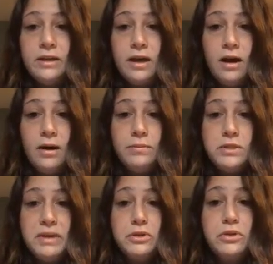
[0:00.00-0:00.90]
to
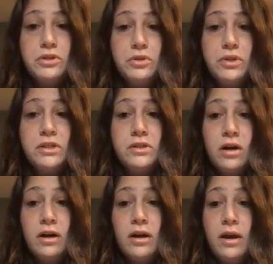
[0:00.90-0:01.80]
make sure students
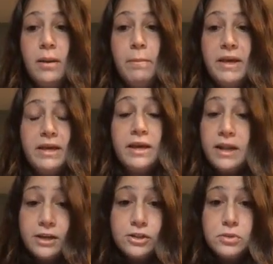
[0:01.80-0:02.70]
are making
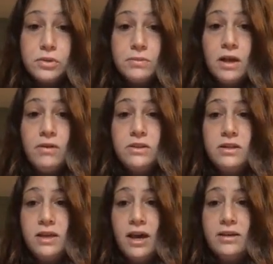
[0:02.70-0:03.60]
connections with themselves in the
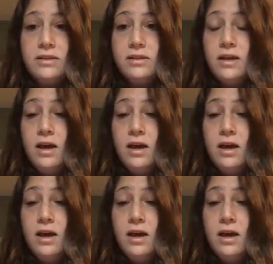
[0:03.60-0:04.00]
text,